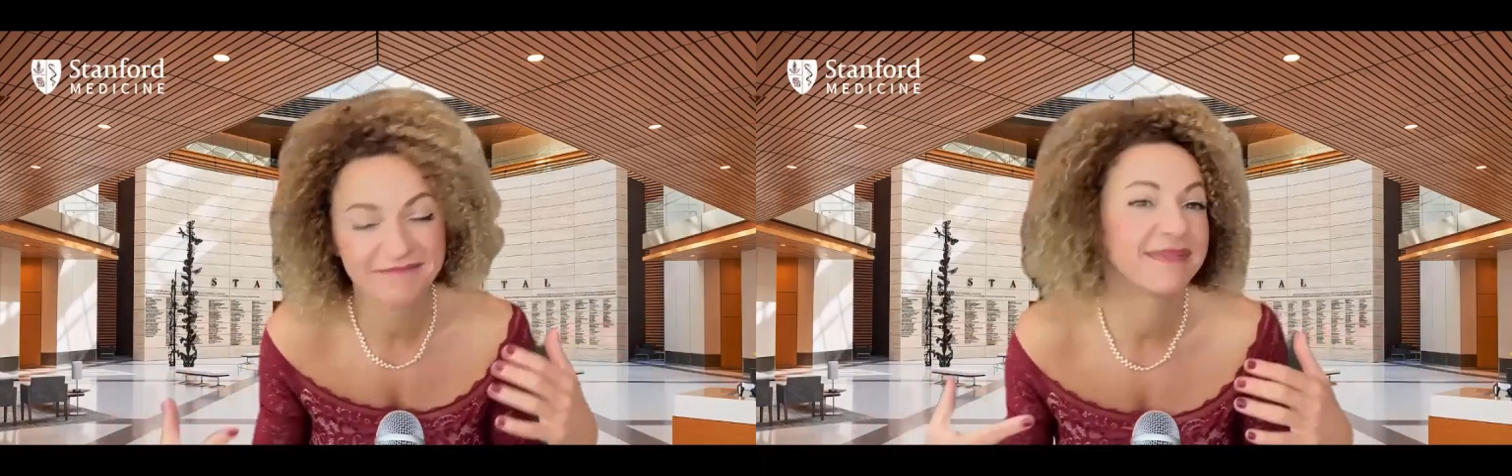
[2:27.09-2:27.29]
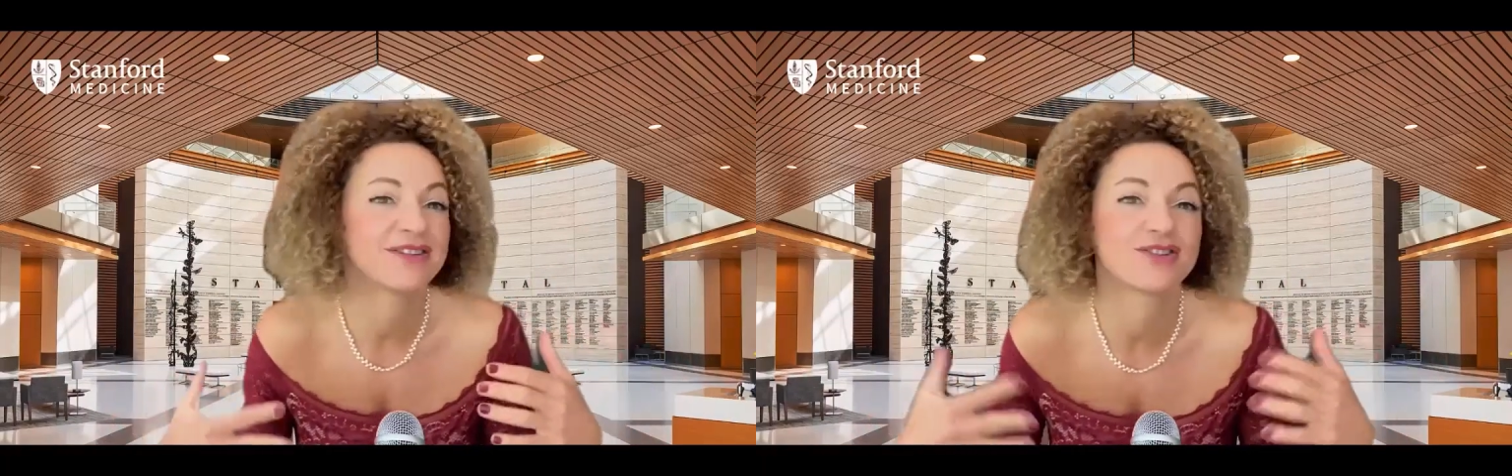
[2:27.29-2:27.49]

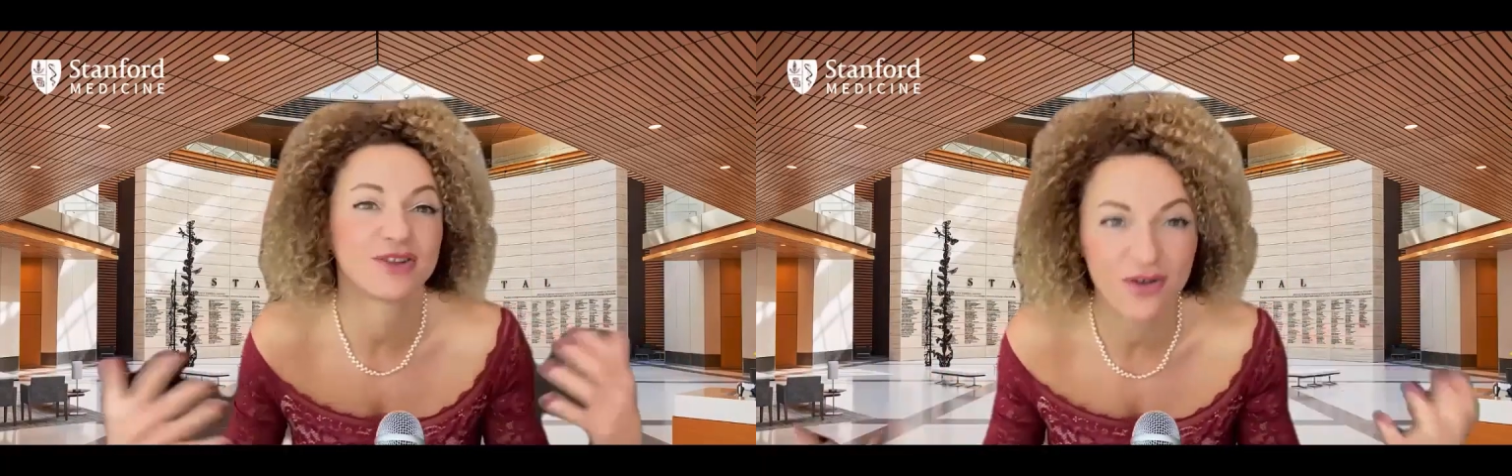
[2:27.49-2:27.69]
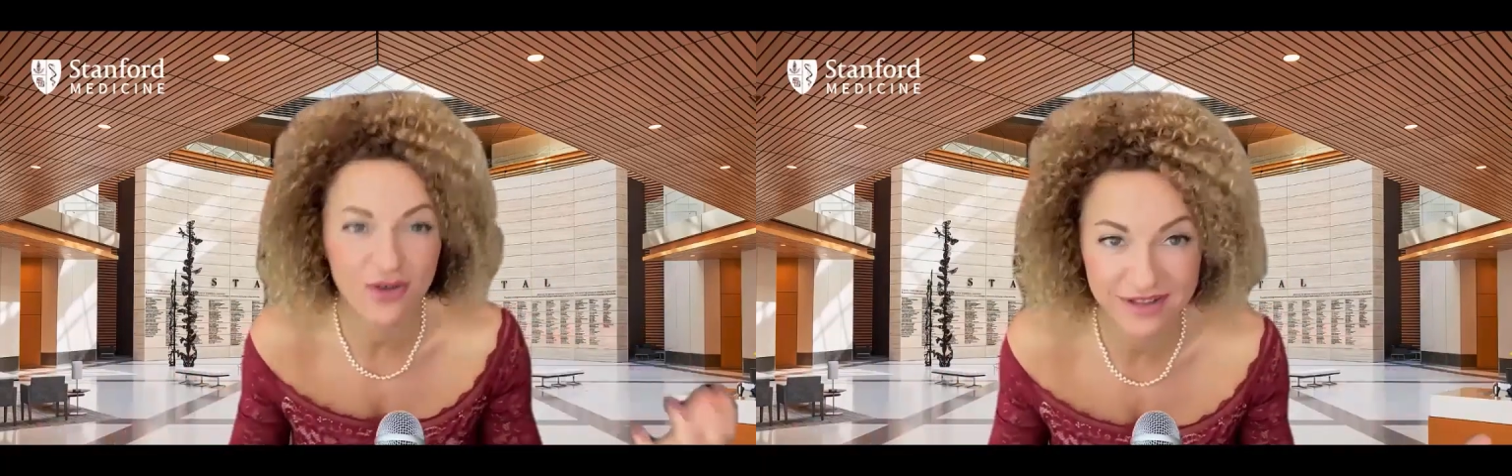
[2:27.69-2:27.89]
much
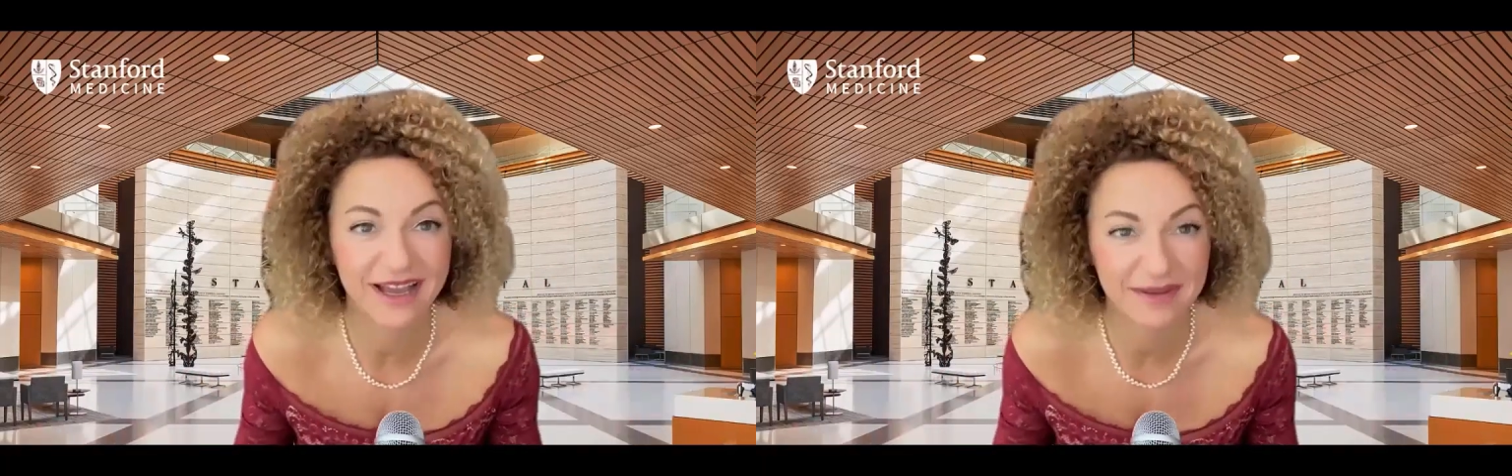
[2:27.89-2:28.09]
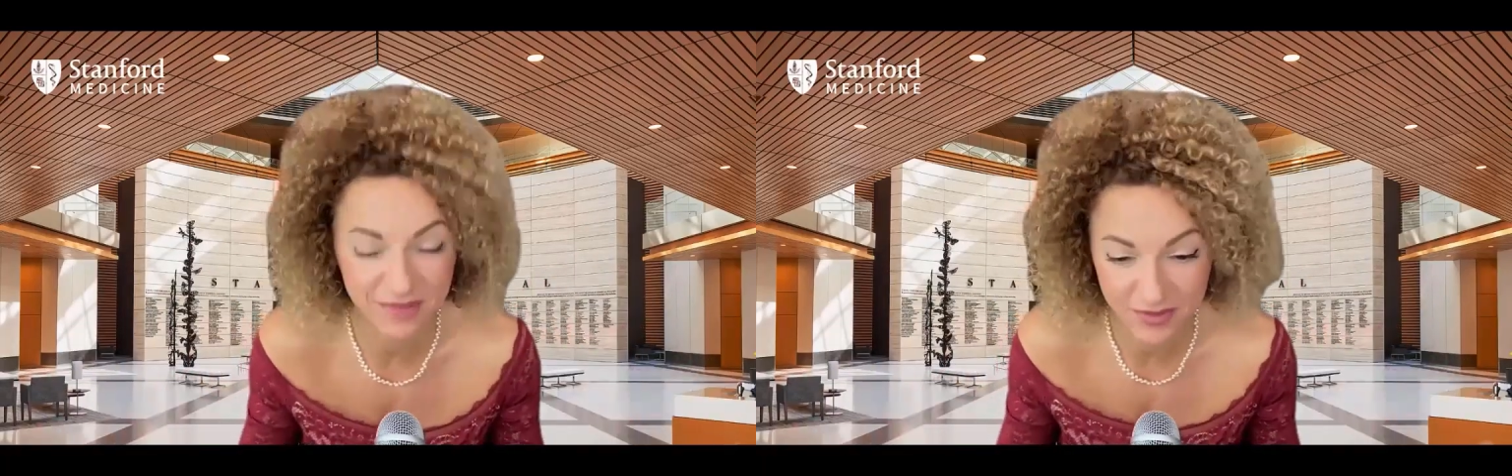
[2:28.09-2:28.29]
longer
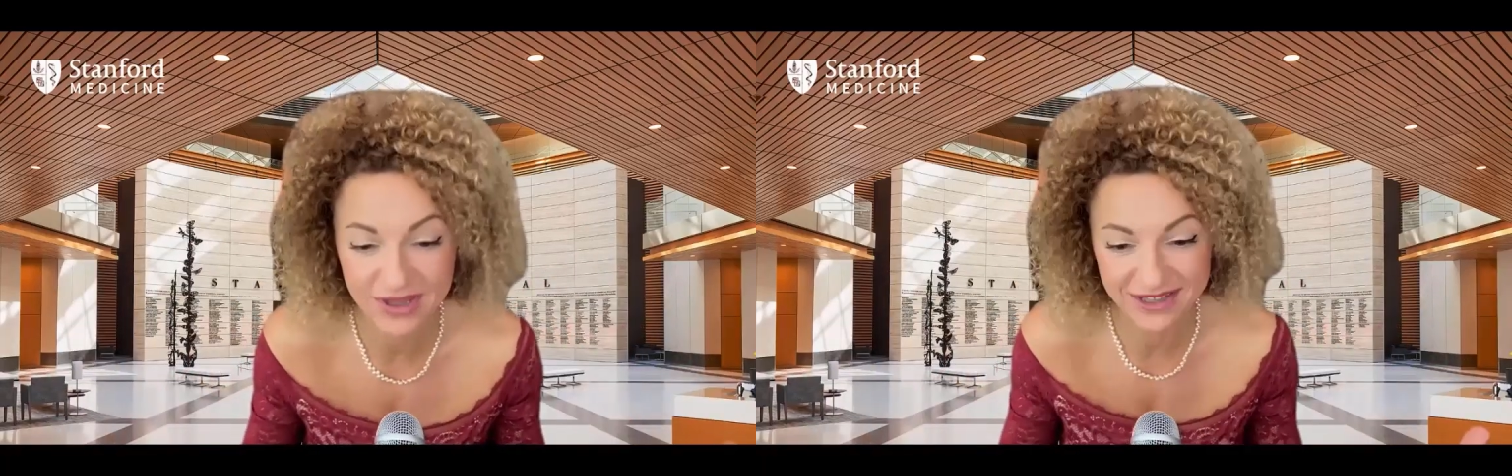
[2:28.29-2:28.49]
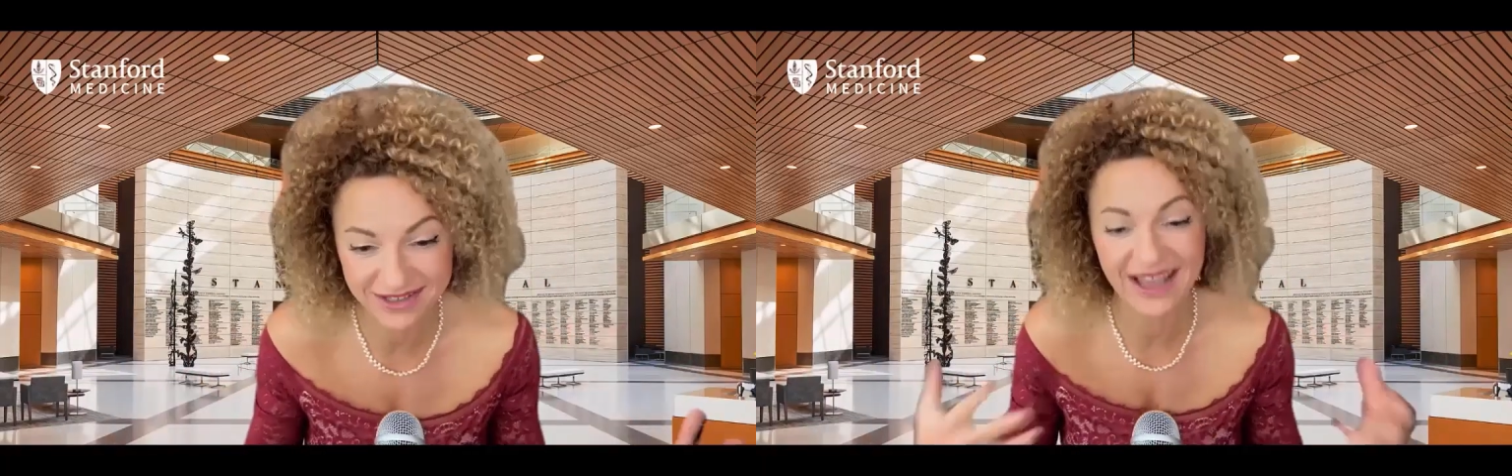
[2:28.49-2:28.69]
time to
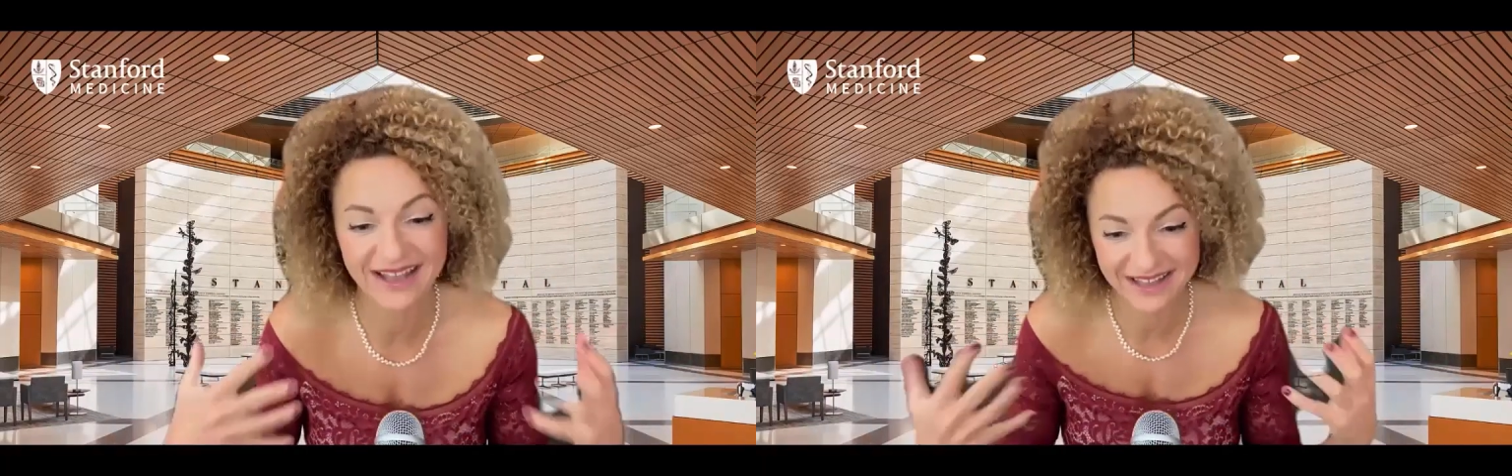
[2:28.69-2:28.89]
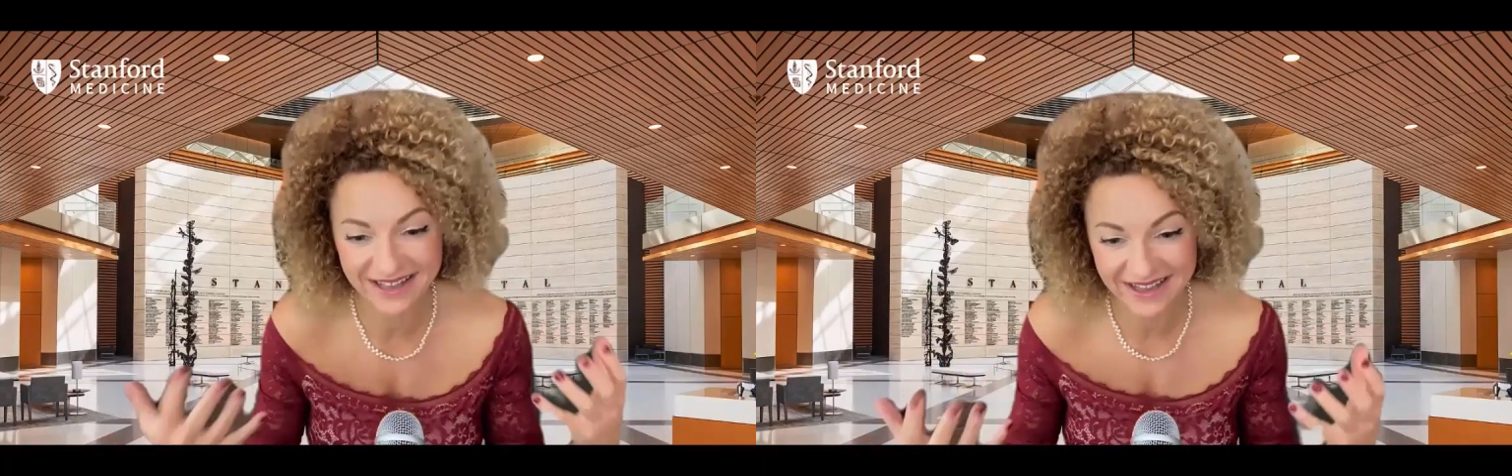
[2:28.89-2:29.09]
eat
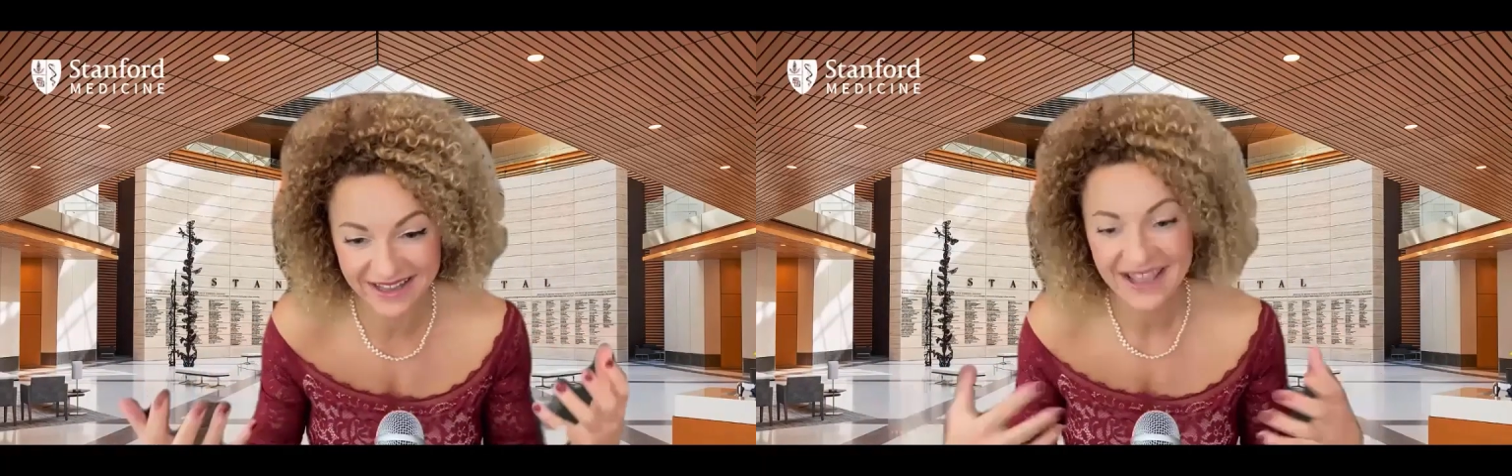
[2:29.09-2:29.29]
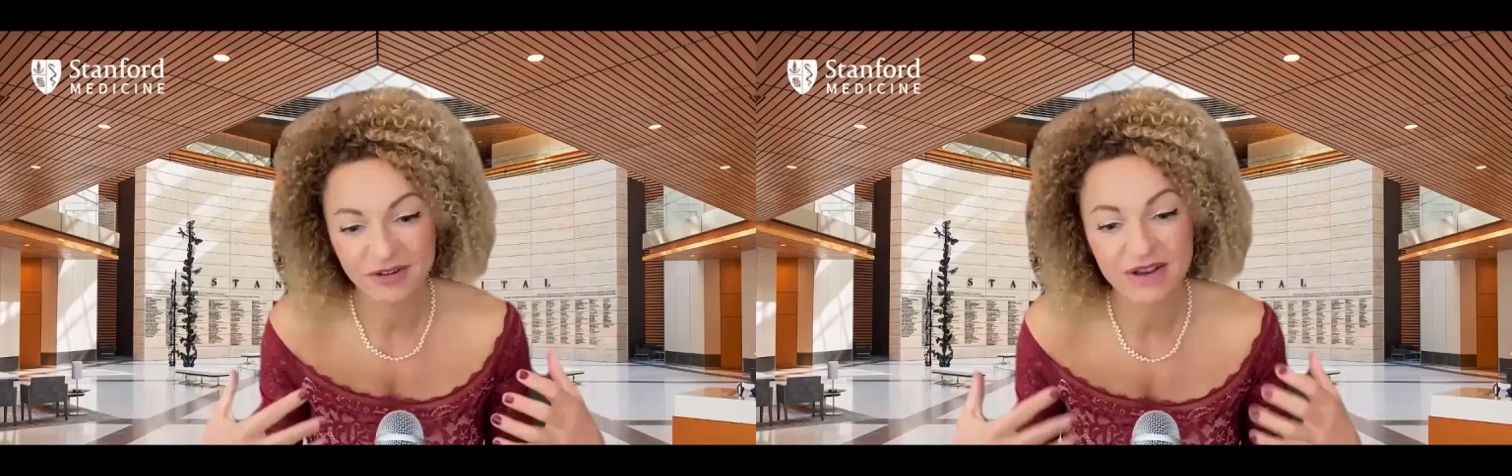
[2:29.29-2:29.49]
and uh,
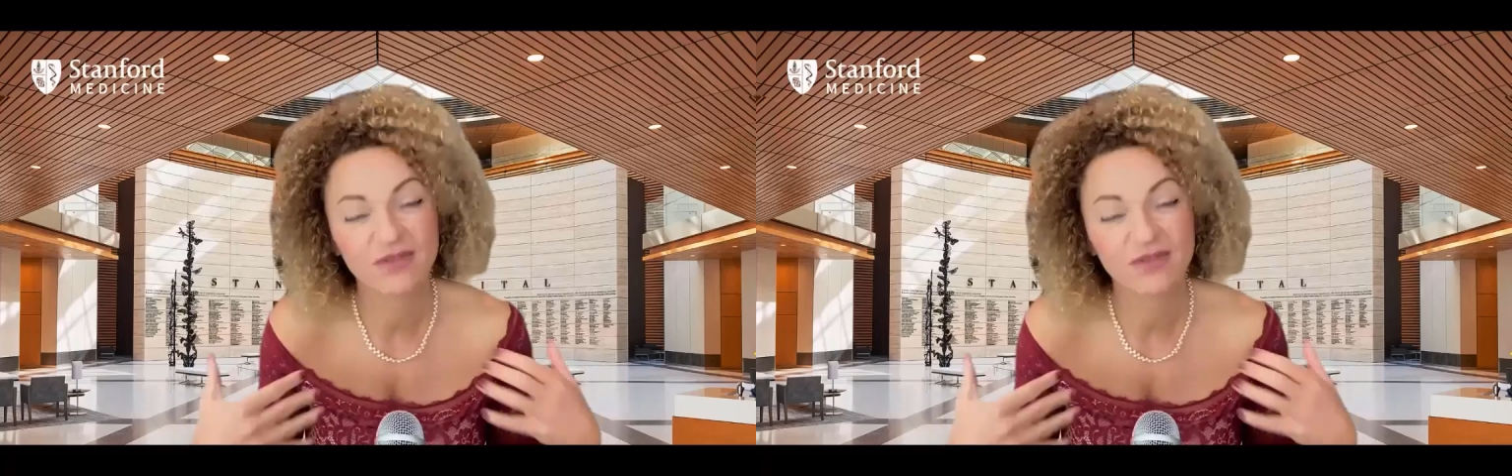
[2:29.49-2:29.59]
and drink.